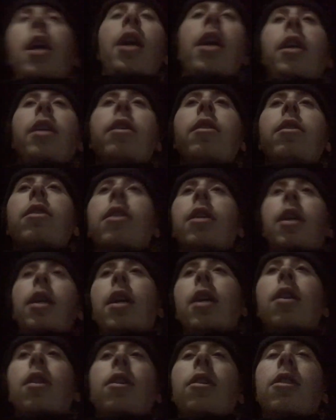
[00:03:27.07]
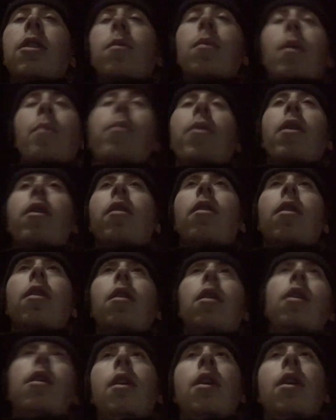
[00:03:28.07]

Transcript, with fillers: And he's like, "This is my brother,"